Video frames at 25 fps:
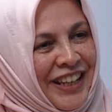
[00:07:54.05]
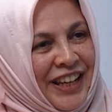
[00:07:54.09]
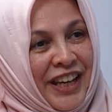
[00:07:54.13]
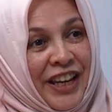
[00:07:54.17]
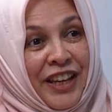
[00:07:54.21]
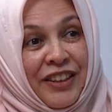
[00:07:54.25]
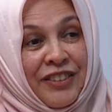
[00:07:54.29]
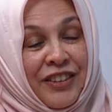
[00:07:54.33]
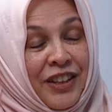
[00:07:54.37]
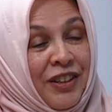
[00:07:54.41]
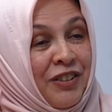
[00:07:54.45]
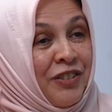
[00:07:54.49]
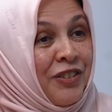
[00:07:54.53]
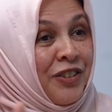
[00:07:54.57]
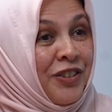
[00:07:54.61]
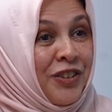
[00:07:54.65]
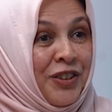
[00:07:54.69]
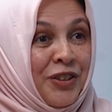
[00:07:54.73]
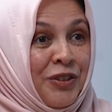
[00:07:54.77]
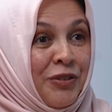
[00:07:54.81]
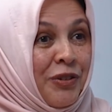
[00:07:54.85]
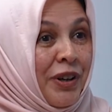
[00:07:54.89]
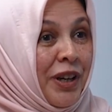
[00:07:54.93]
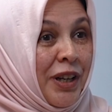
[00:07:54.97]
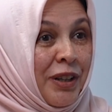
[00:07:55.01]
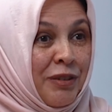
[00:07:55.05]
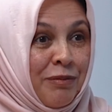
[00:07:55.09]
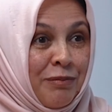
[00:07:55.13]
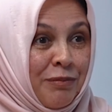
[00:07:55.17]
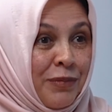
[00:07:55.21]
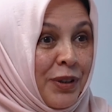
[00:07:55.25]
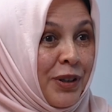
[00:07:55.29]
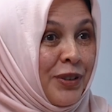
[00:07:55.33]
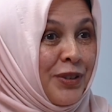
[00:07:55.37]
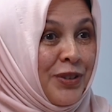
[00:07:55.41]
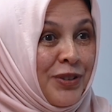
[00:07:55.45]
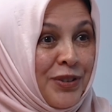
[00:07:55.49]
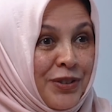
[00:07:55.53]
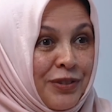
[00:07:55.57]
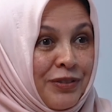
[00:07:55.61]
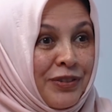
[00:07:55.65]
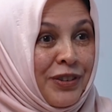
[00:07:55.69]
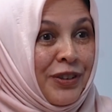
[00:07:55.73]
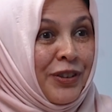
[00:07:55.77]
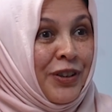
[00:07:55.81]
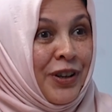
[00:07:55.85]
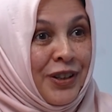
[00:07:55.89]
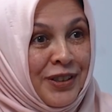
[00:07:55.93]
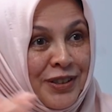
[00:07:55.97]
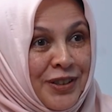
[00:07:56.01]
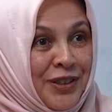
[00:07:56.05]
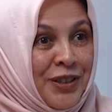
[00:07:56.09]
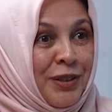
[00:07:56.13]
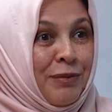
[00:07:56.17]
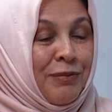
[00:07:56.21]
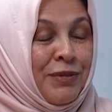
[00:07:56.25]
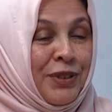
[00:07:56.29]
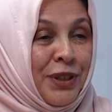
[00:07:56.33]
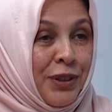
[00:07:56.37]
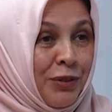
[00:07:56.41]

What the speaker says: and they threw out most of the concepts